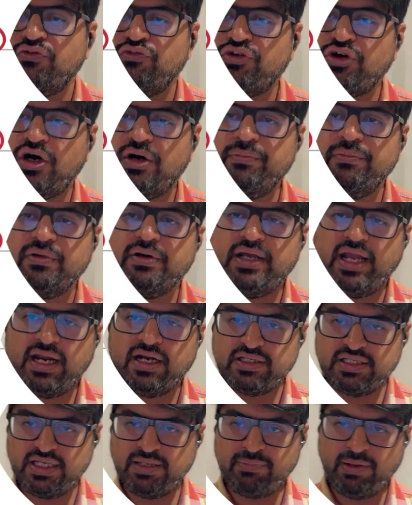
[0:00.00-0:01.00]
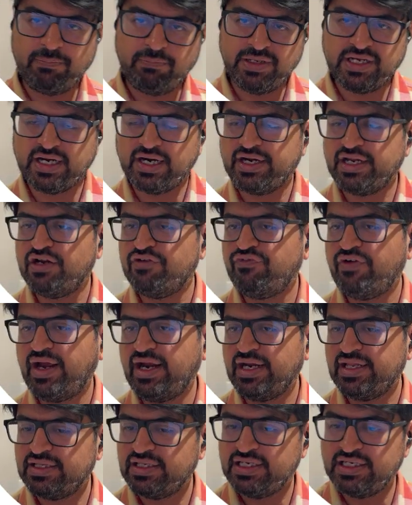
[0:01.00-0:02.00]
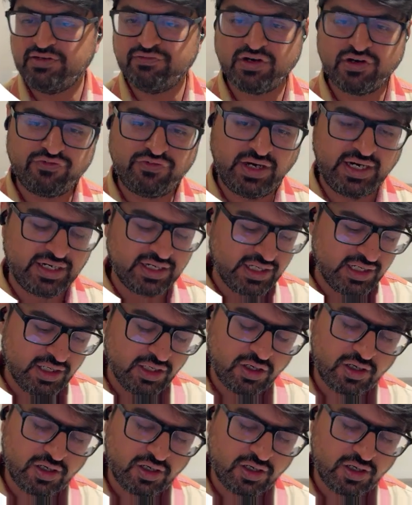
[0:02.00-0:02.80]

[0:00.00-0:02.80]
from the epicardial fat and the liver fat.